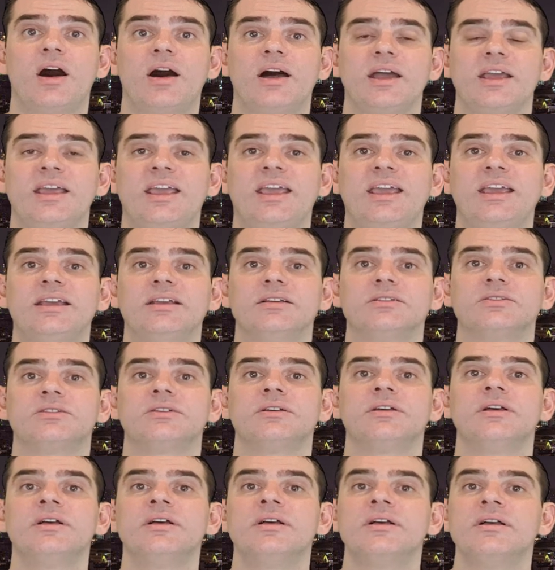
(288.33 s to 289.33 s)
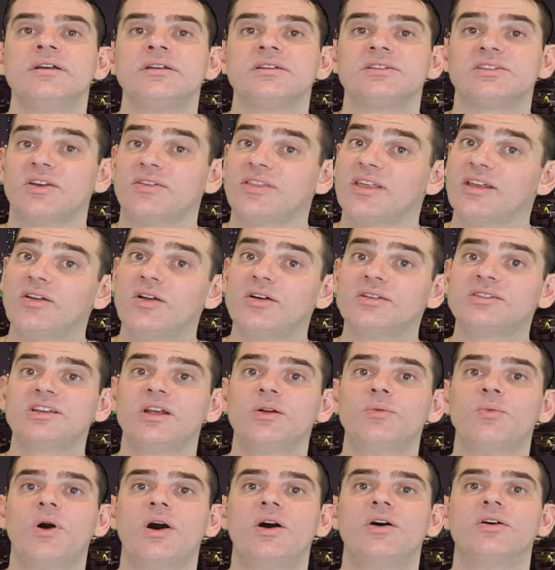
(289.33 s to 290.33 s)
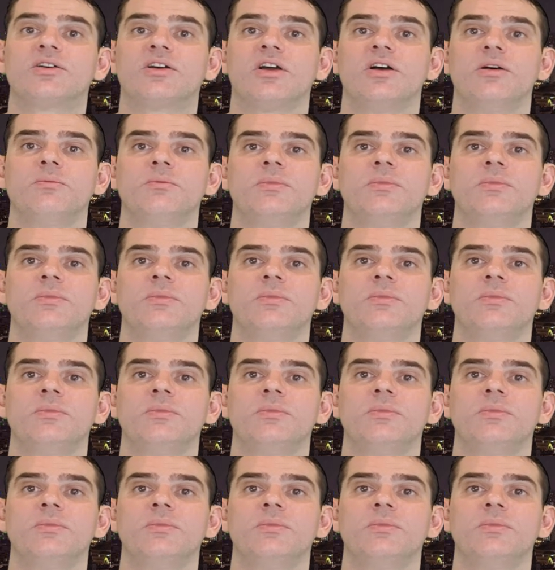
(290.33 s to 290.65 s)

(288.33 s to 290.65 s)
high heat, so they're not unwelcome.